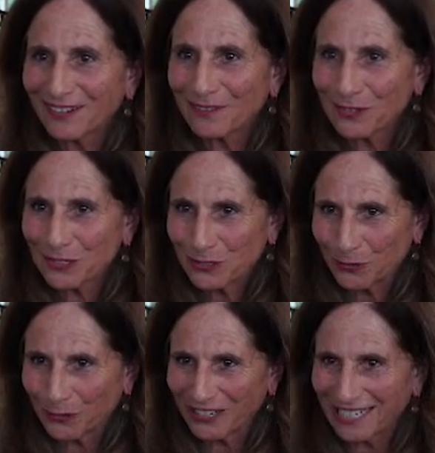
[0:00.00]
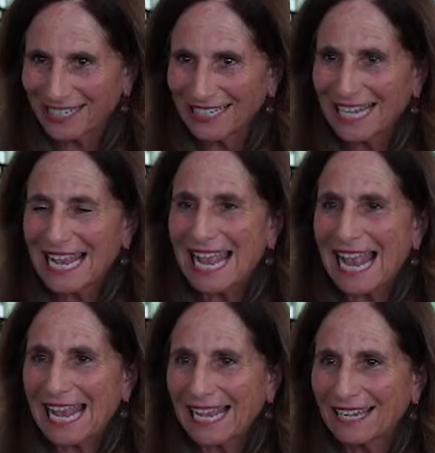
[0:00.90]
of the story.
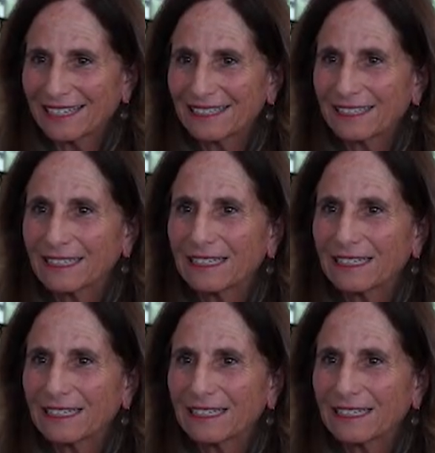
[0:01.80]
And